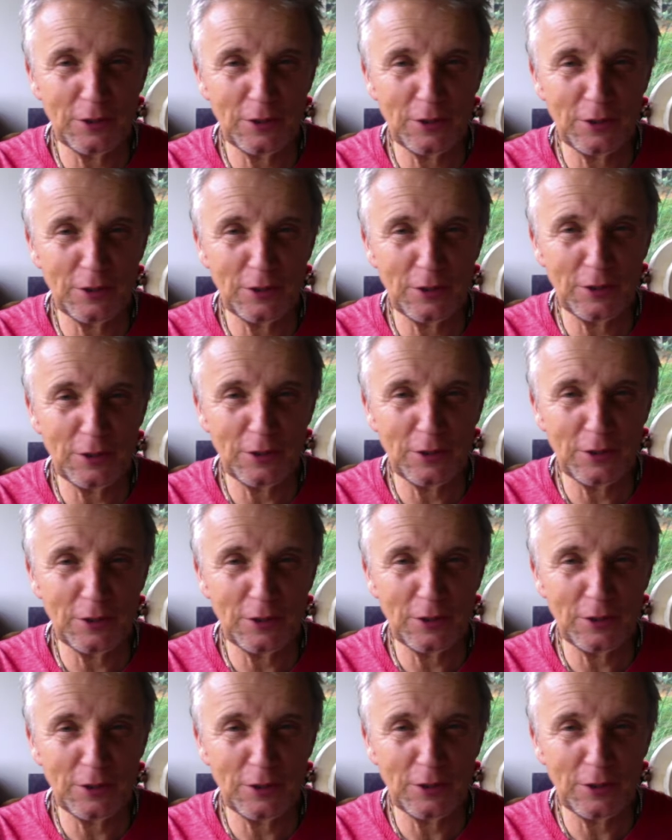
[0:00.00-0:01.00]
For many
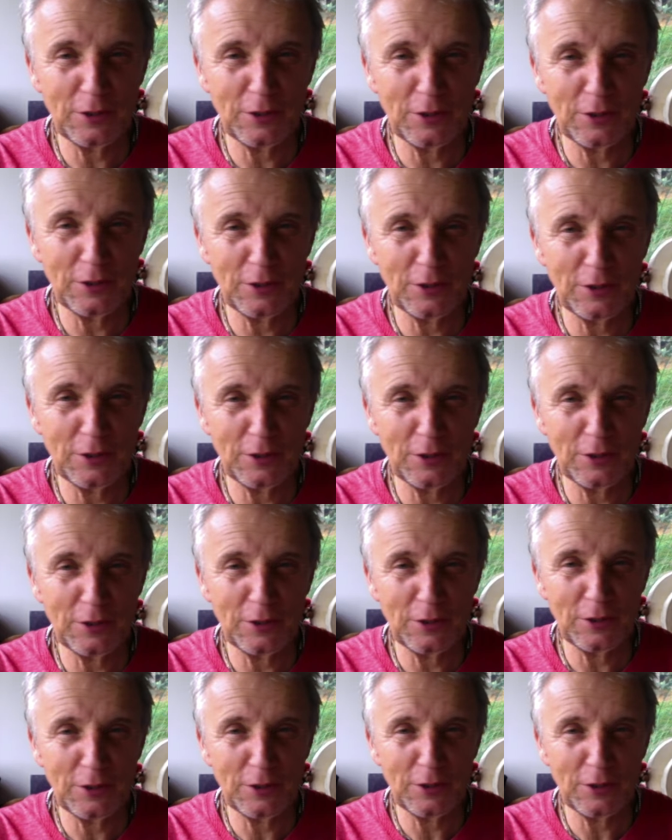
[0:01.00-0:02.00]
years I didn't
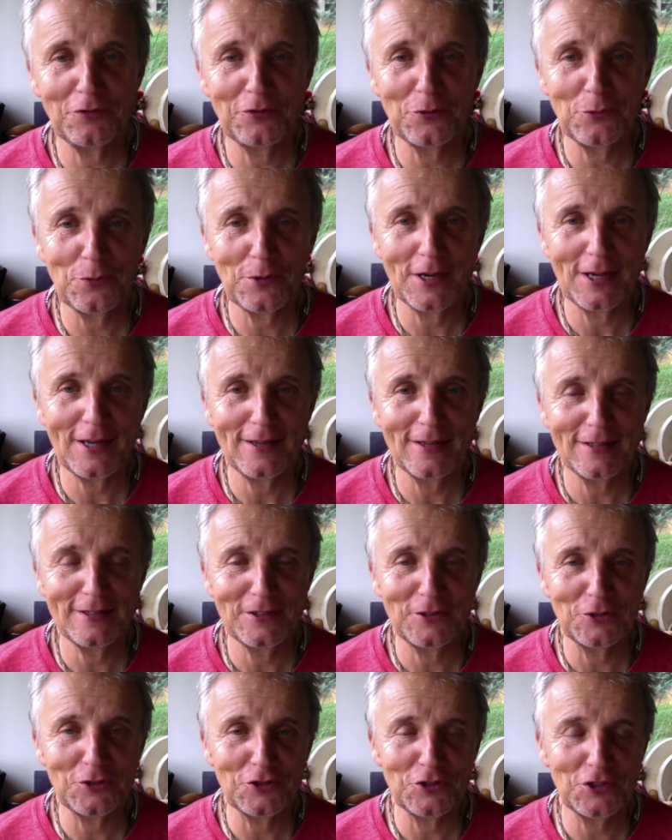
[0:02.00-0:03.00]
hear about them,
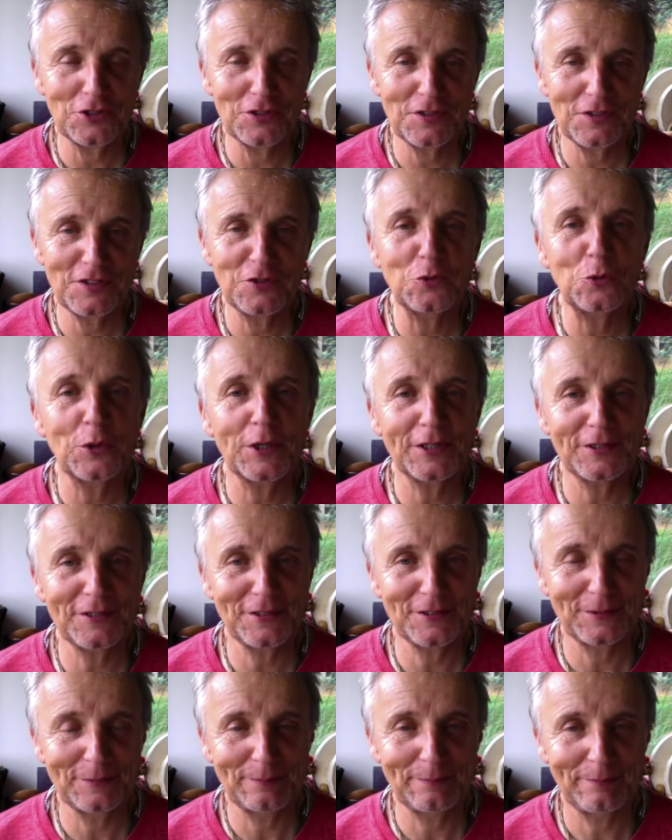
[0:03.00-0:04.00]
so it
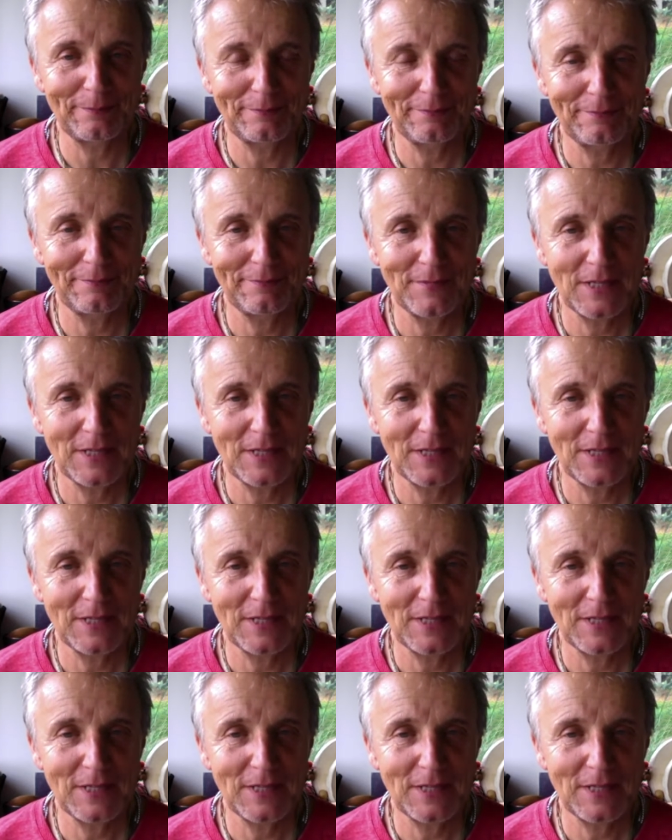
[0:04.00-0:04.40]
was like,